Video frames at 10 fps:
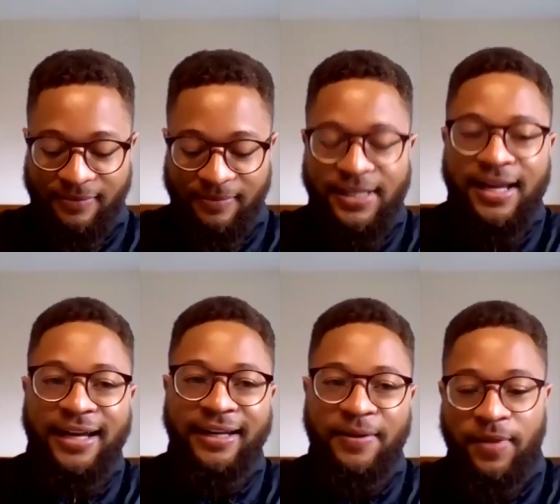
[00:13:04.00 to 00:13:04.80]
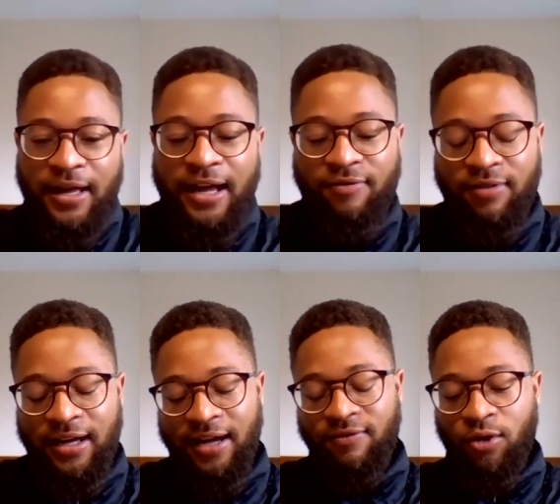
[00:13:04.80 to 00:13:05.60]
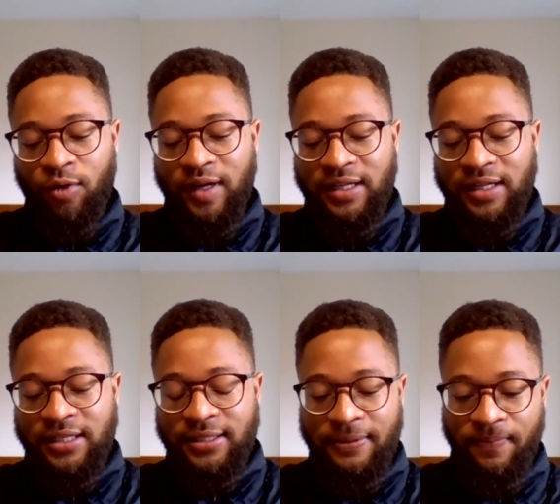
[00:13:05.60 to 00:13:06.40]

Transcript: Ms. Ailly, I have a question.